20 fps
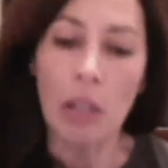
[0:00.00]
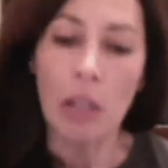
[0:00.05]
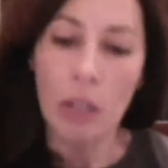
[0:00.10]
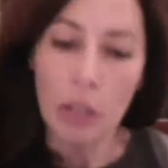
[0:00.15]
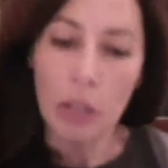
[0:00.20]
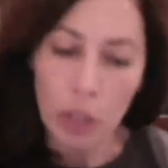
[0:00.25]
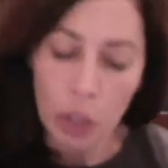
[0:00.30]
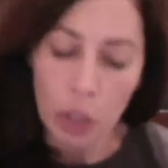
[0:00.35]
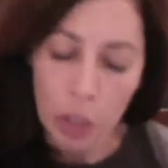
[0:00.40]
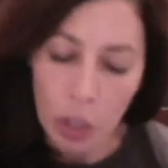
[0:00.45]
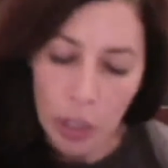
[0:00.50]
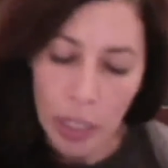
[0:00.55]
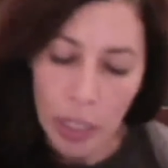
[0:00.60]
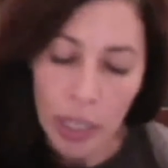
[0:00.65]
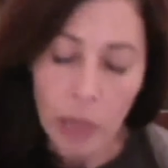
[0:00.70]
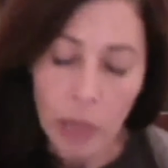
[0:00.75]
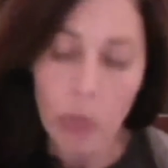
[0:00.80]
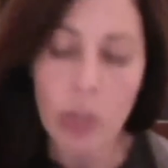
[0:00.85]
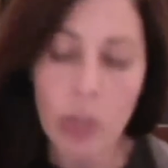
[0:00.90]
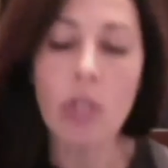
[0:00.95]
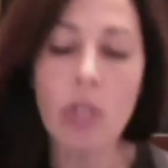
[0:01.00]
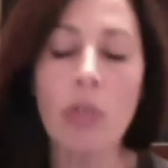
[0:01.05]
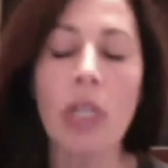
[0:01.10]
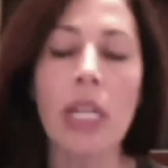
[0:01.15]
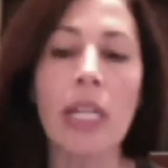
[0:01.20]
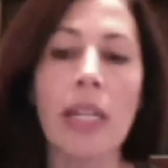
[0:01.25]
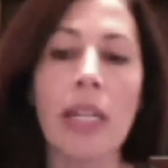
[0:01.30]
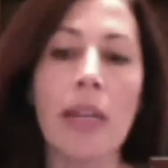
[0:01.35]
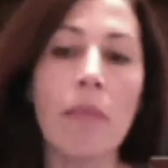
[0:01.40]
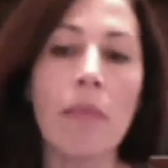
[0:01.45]
looking at what you're
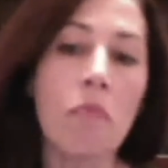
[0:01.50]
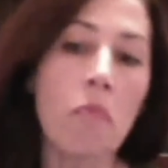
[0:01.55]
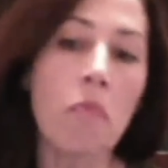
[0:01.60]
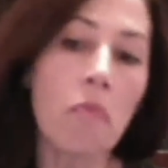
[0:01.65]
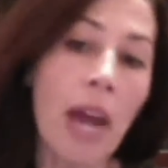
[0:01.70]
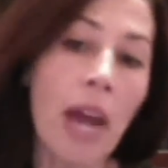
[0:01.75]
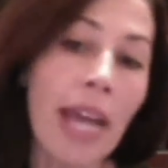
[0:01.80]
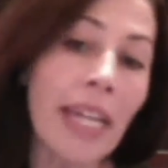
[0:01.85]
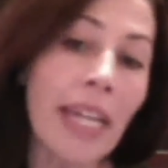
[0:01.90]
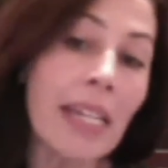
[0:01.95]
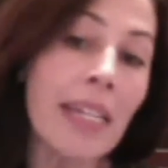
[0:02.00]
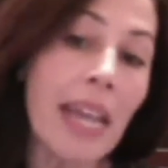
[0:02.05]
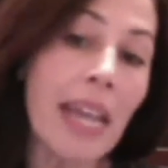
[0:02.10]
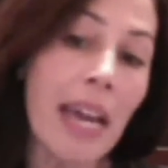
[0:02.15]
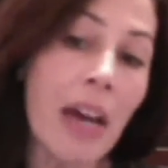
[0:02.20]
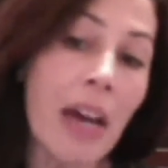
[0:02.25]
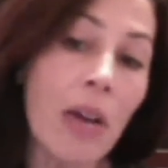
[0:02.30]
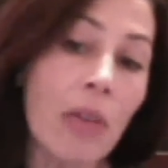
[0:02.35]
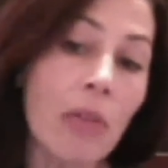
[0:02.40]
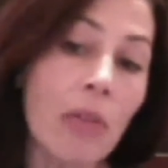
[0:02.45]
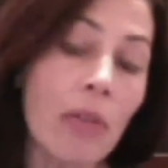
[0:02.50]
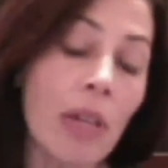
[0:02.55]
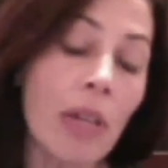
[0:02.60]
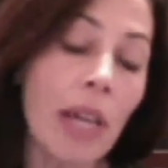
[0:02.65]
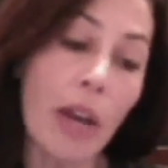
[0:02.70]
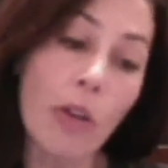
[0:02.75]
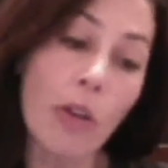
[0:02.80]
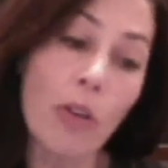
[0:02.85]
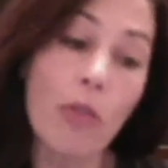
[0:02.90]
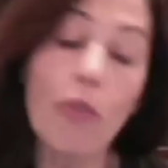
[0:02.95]
eating, writing down
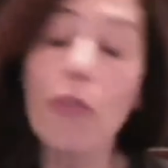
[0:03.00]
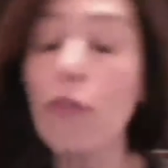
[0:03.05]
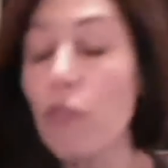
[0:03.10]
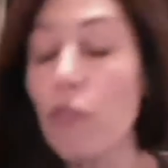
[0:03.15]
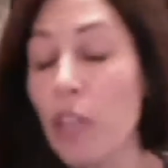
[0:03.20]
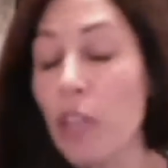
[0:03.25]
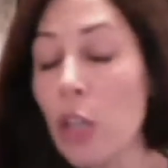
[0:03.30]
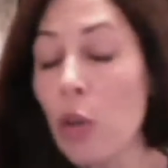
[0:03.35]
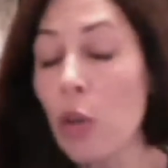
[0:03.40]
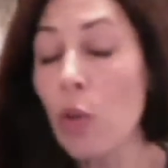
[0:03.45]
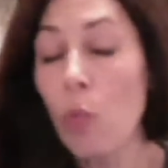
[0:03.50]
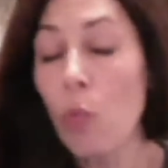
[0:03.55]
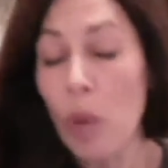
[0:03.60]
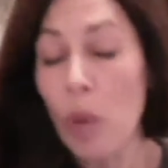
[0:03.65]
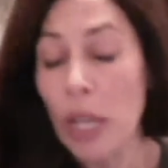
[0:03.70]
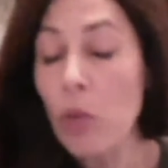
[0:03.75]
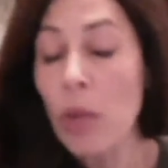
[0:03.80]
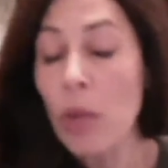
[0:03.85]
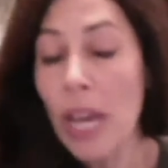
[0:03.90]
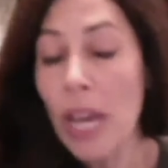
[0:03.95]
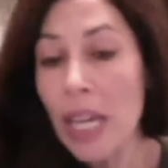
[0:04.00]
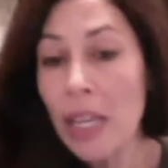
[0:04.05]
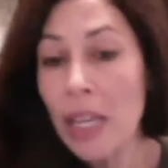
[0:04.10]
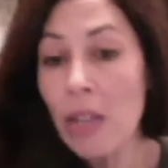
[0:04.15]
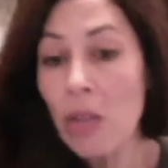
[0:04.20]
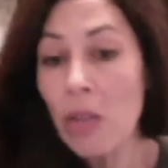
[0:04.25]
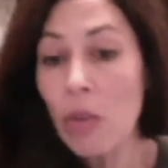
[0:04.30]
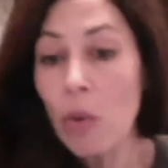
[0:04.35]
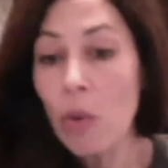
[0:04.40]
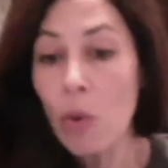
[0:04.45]
how you feel when you ate
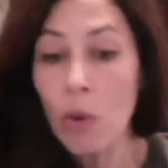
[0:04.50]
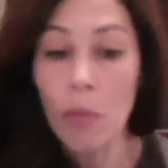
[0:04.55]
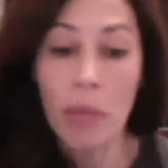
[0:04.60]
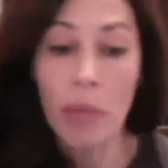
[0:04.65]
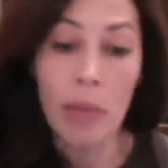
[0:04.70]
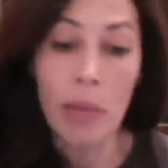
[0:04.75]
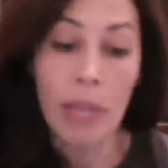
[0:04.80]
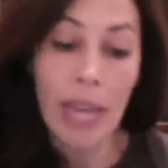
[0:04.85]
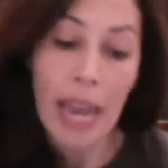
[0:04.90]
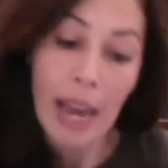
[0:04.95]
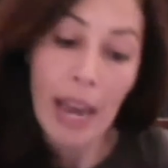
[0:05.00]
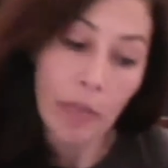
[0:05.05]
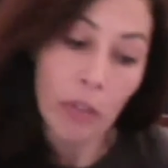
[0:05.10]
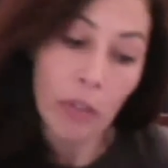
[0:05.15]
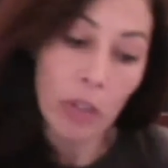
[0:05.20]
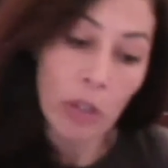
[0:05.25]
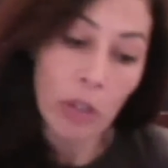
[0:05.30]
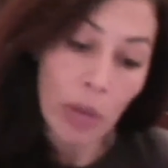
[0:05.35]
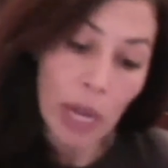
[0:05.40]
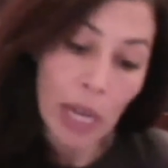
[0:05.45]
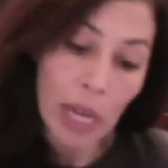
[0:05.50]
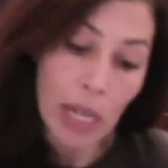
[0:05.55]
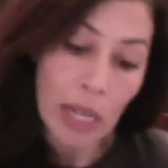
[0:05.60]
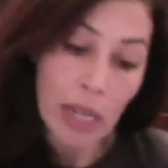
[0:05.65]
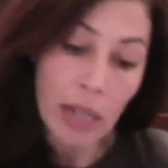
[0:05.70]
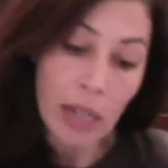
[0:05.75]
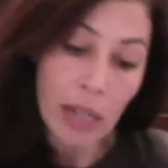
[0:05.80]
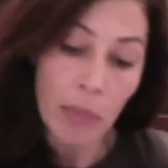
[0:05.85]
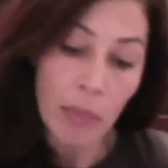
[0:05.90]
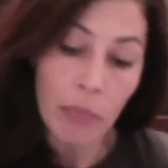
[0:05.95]
it or maybe after you ate
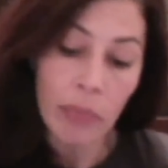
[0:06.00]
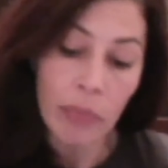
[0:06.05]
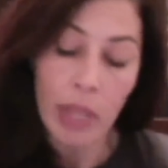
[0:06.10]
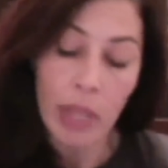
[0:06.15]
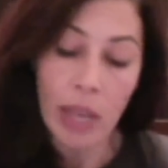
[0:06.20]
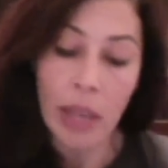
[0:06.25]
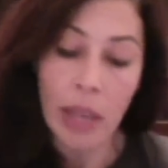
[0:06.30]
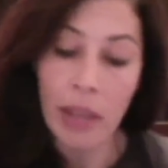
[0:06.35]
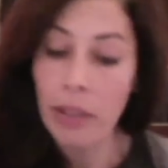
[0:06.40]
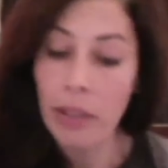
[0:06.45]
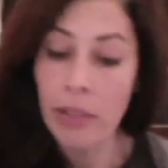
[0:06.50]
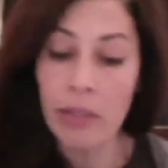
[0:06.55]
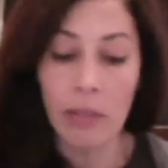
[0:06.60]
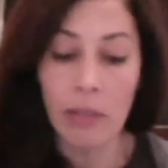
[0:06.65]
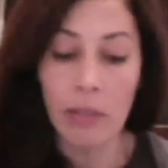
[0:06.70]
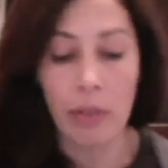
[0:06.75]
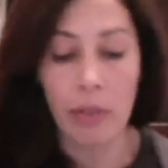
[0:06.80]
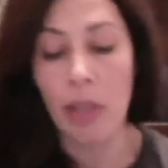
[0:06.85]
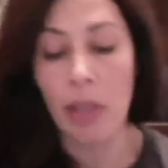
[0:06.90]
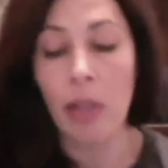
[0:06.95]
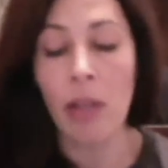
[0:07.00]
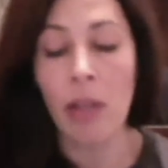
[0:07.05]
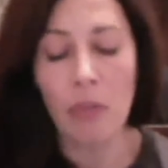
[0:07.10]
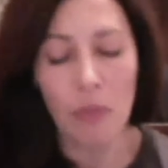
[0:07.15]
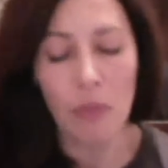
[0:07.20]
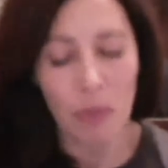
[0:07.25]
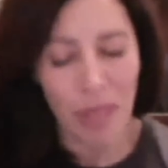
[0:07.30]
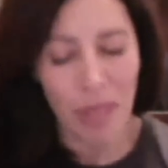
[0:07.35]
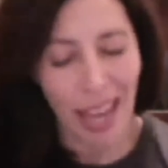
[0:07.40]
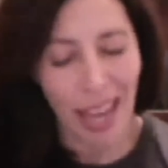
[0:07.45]
it, and
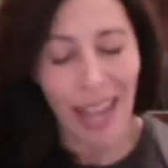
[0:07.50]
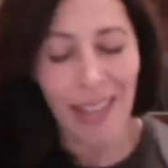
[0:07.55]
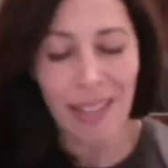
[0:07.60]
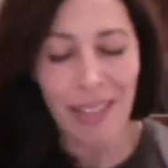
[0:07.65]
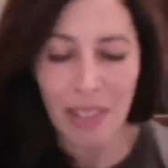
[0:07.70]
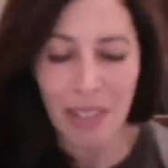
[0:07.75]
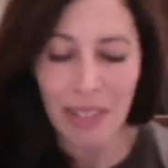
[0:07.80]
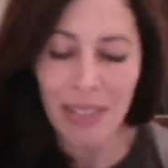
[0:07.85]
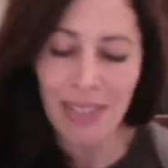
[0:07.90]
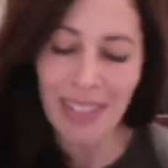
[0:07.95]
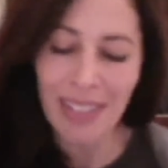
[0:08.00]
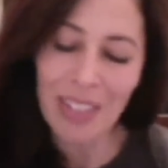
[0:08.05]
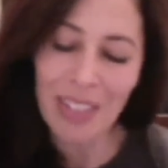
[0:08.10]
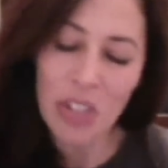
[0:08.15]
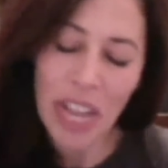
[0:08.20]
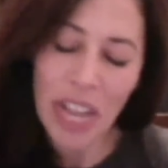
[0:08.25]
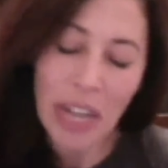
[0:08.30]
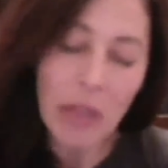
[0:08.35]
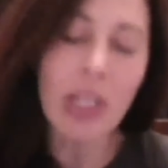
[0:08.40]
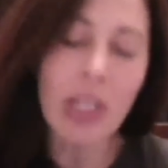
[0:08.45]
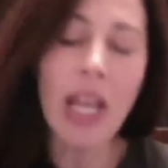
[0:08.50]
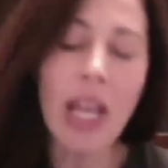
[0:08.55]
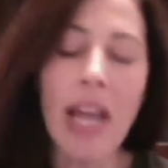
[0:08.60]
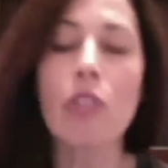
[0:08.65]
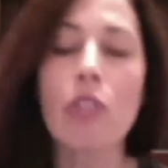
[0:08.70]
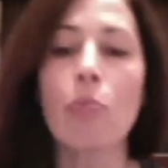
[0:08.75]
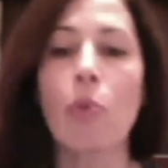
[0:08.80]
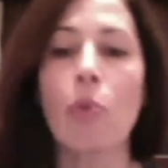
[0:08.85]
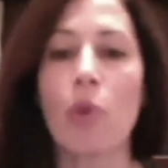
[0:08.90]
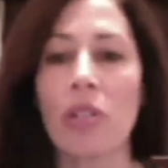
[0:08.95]

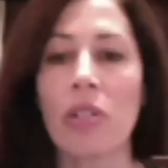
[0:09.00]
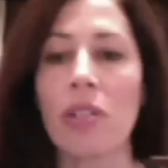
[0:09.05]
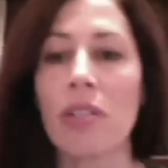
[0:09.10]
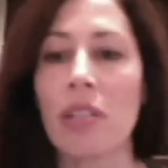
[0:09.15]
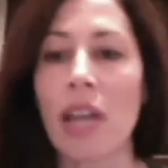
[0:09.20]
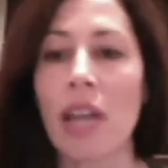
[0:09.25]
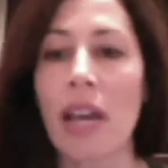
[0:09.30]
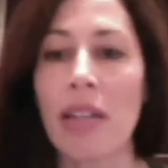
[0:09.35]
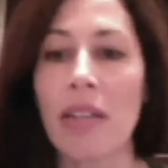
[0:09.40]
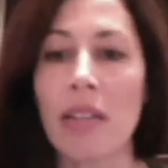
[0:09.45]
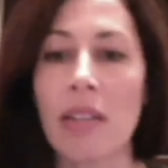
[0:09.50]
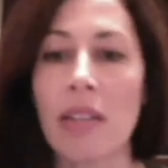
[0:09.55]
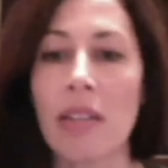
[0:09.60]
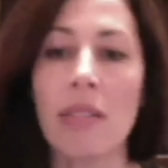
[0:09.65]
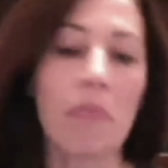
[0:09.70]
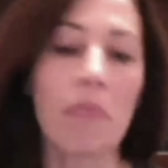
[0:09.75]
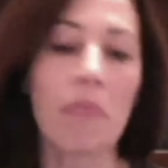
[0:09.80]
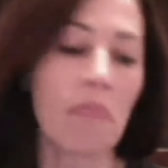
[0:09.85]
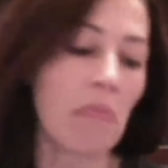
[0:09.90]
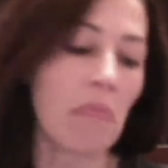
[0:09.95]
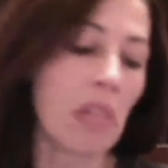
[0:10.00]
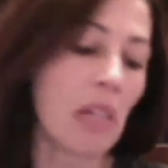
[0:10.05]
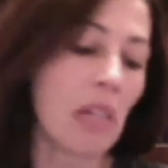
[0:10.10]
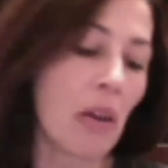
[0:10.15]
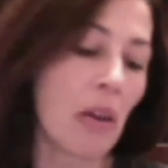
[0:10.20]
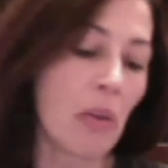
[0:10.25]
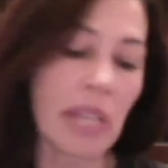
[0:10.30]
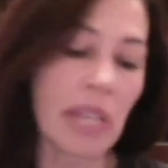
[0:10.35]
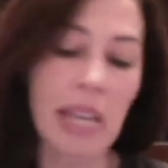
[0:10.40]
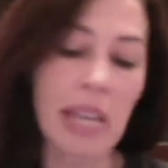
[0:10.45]
generalized portion sizes,
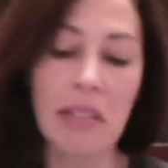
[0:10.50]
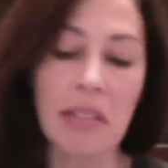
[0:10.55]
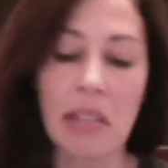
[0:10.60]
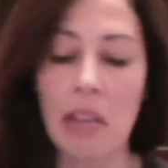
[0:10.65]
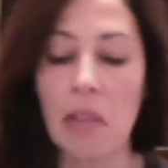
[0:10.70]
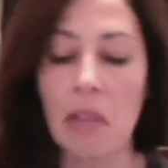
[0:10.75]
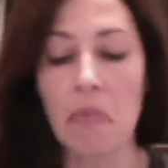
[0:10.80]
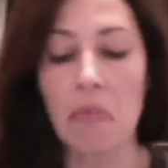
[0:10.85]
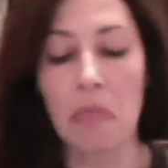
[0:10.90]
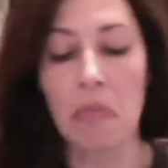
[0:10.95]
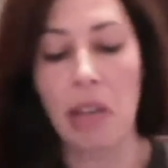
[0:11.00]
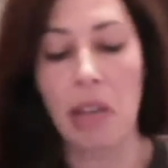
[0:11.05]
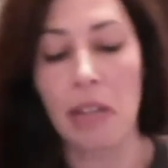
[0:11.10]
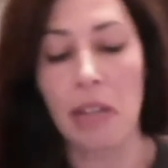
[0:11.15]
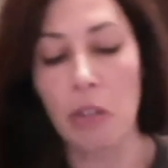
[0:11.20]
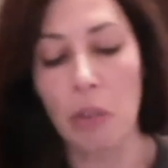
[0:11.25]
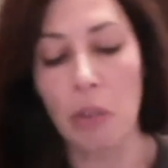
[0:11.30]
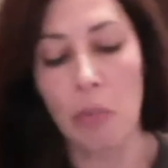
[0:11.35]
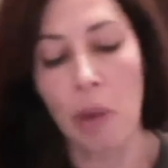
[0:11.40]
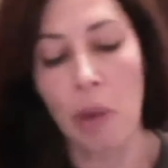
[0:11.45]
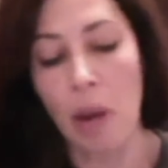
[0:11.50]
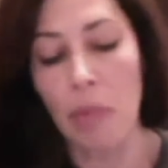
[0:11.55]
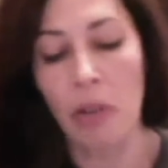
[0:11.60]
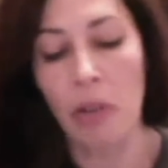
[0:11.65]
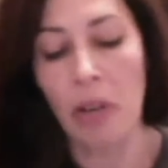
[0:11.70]
guessing size of the palm of your